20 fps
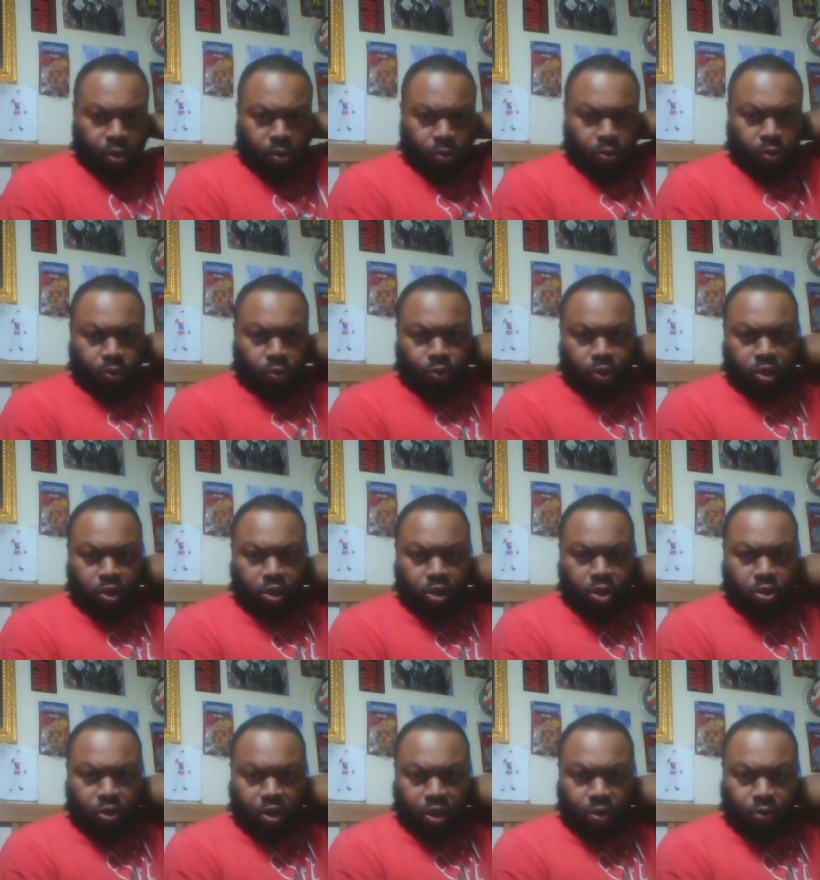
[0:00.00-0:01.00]
What, a week
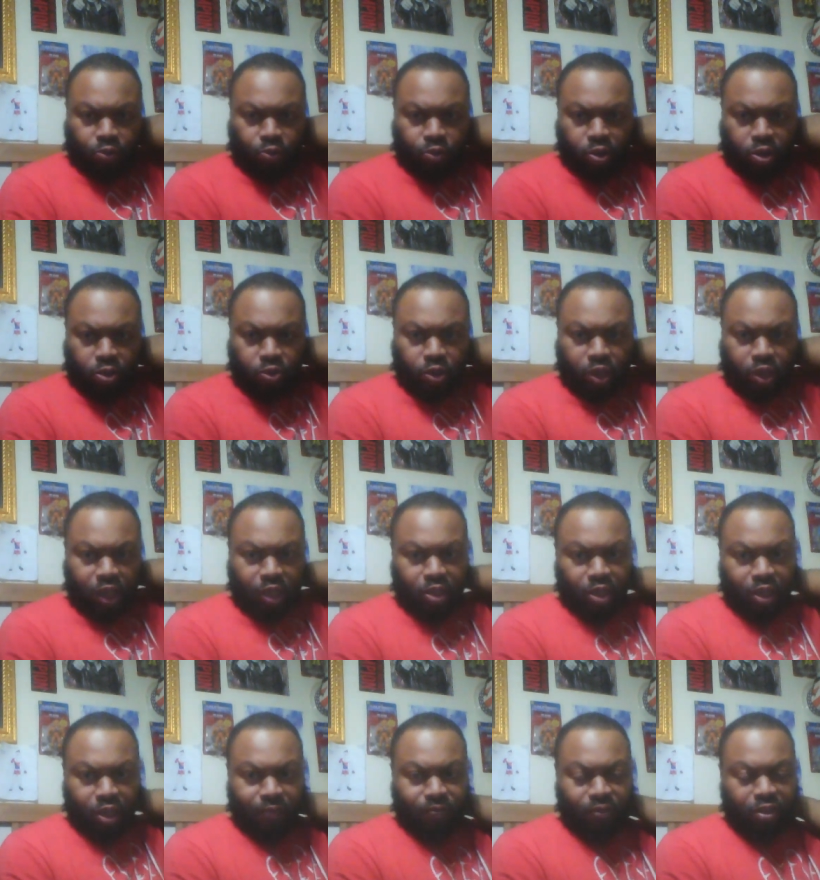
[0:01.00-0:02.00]
ago, that was well on day
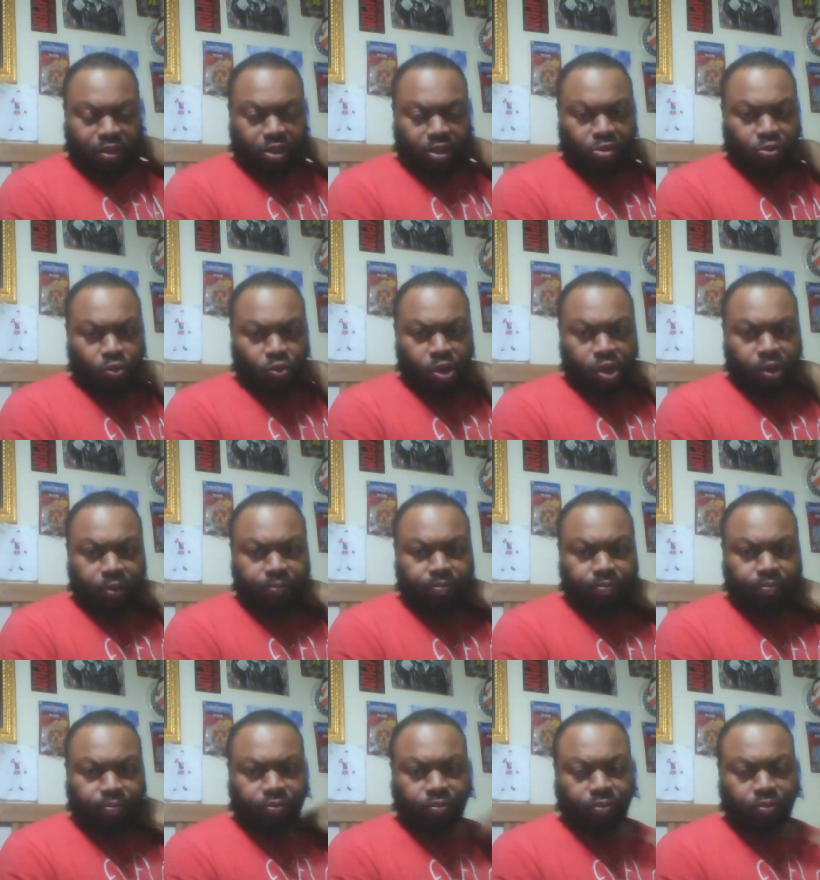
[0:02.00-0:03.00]
1053. And
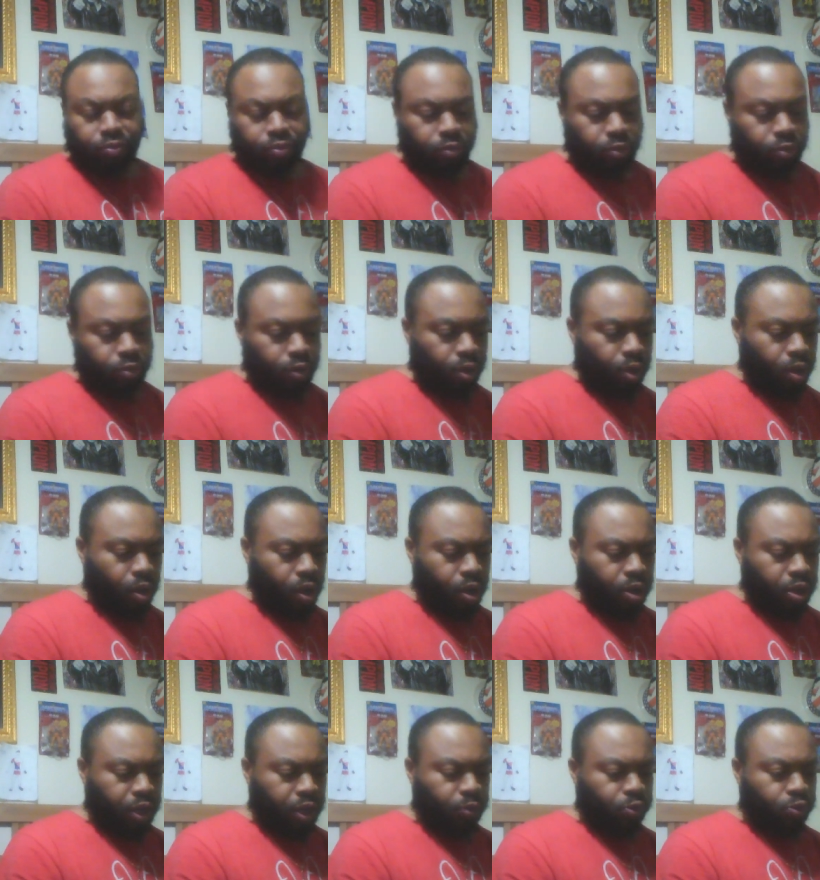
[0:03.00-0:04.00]

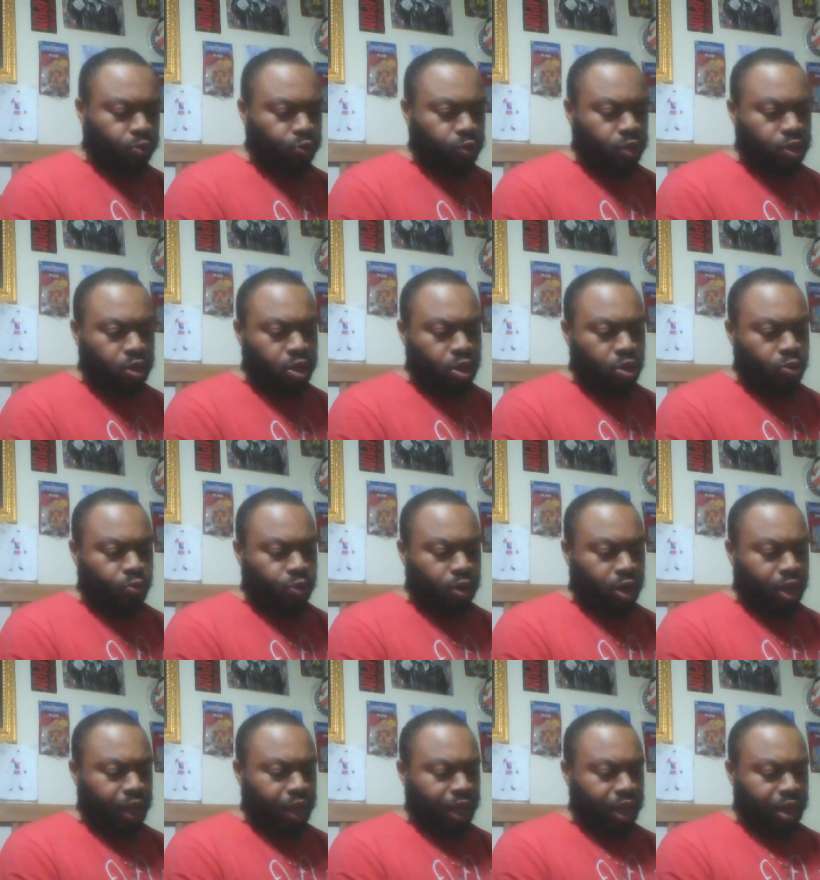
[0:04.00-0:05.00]
that was a week ago when
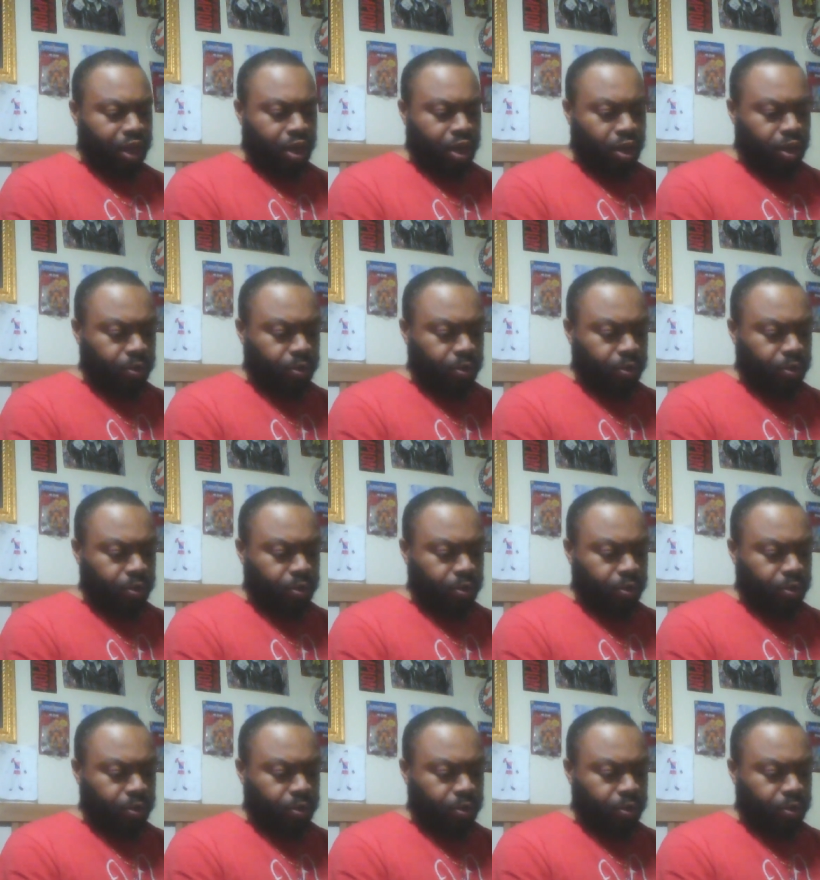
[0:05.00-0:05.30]
I had